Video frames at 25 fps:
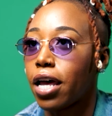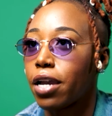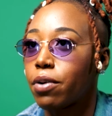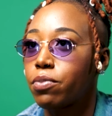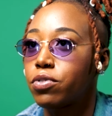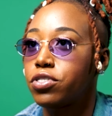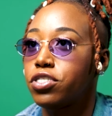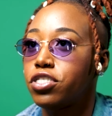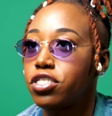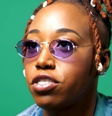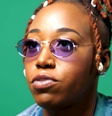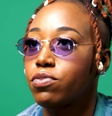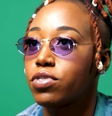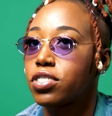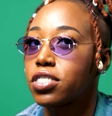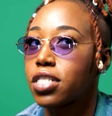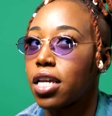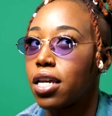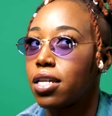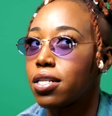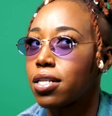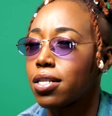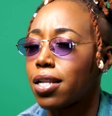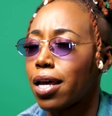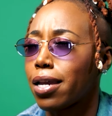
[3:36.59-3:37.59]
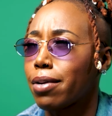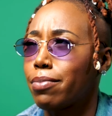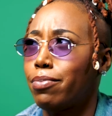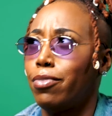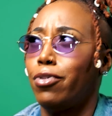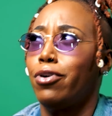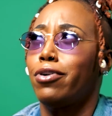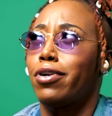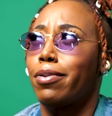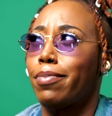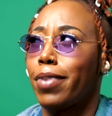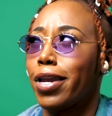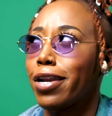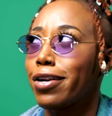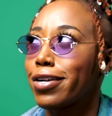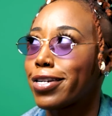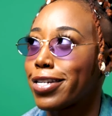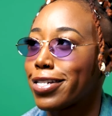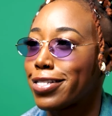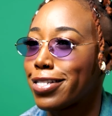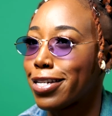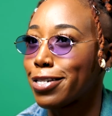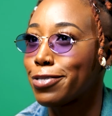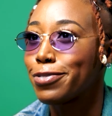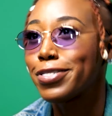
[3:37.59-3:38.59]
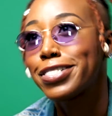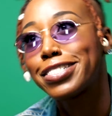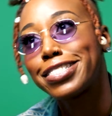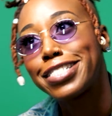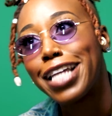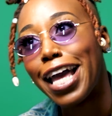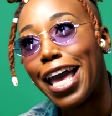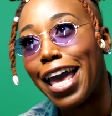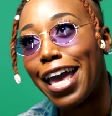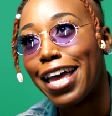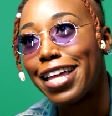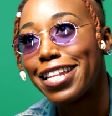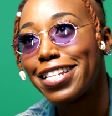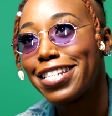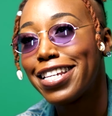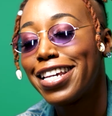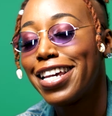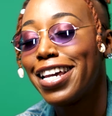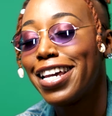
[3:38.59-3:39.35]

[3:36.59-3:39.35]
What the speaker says: like when she was saying, like, more American, like, what's that?